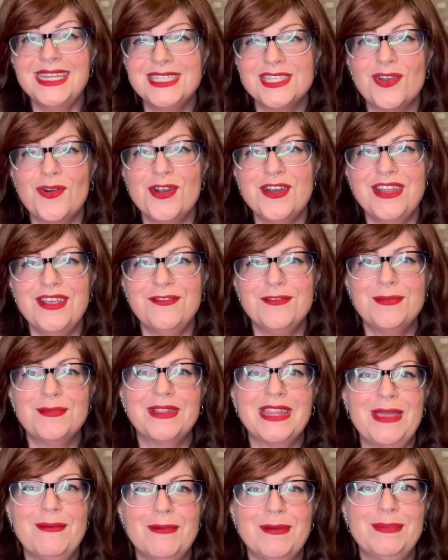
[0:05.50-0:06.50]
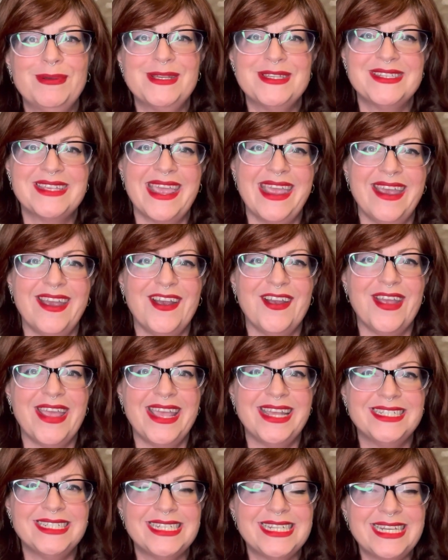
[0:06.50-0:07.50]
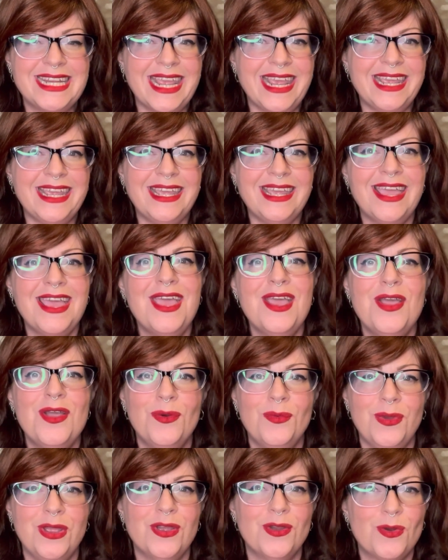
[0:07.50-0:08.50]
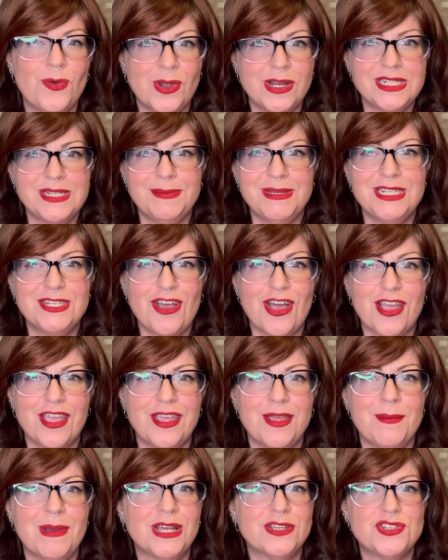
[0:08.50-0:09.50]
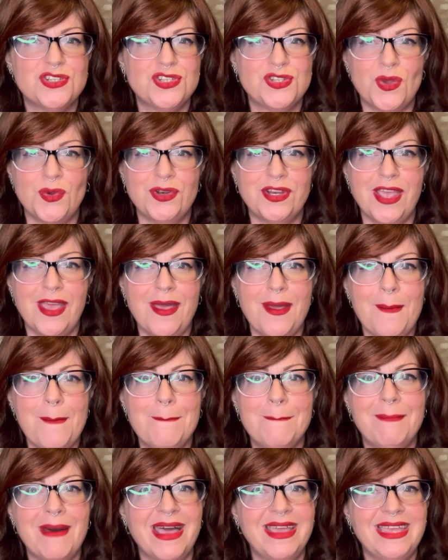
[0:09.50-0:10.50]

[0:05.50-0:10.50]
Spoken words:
Courtney from Glamour Puss Hair, and today we are going to be talking about Sonia by